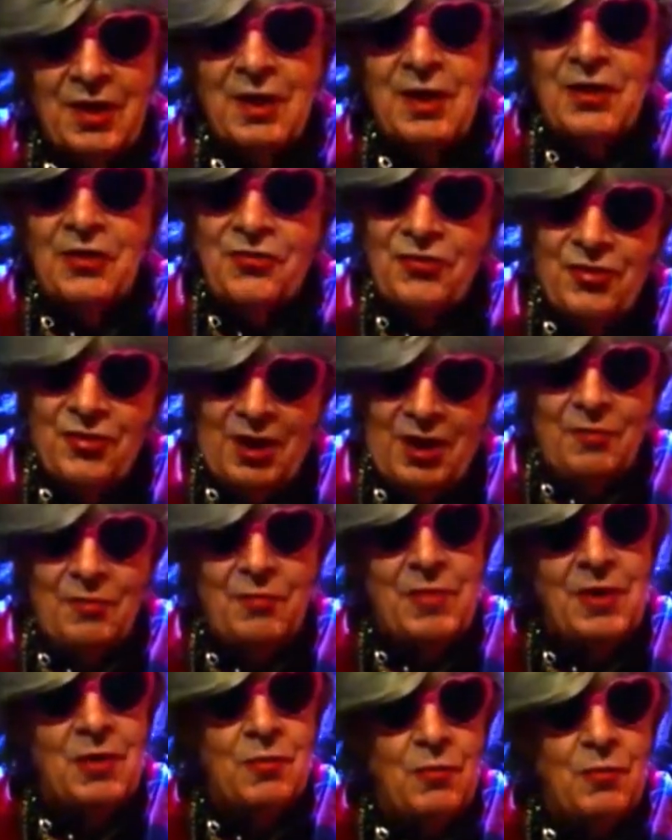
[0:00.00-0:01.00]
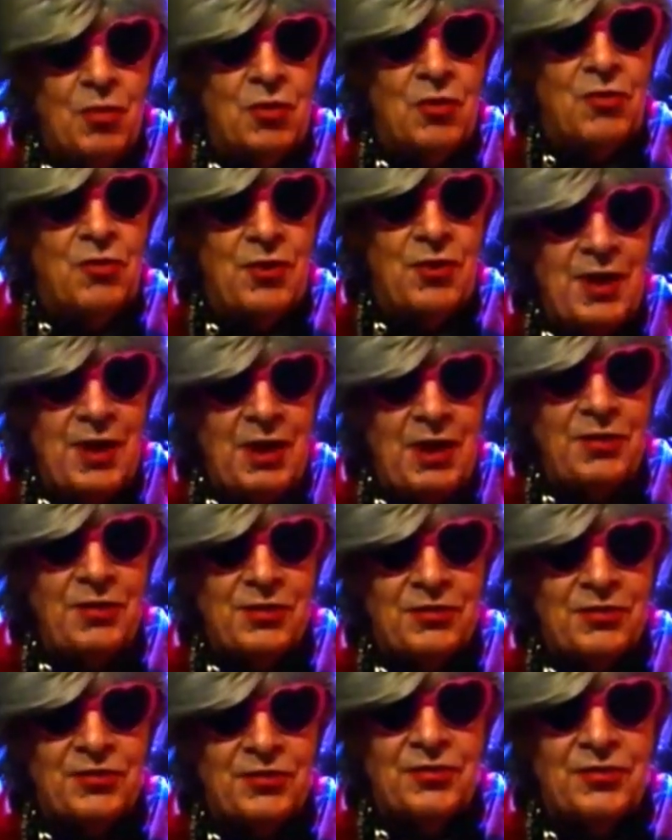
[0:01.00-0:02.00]
some more than
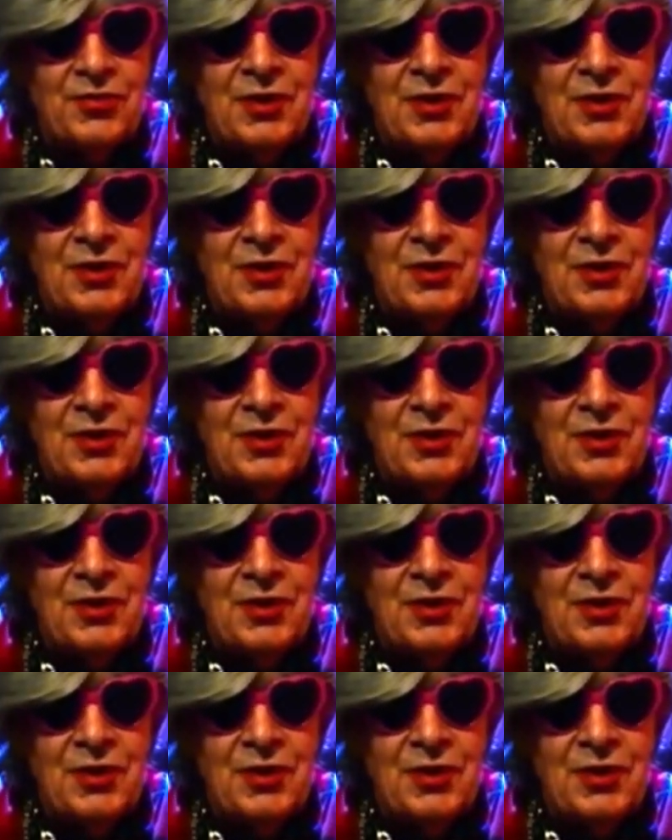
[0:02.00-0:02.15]
others.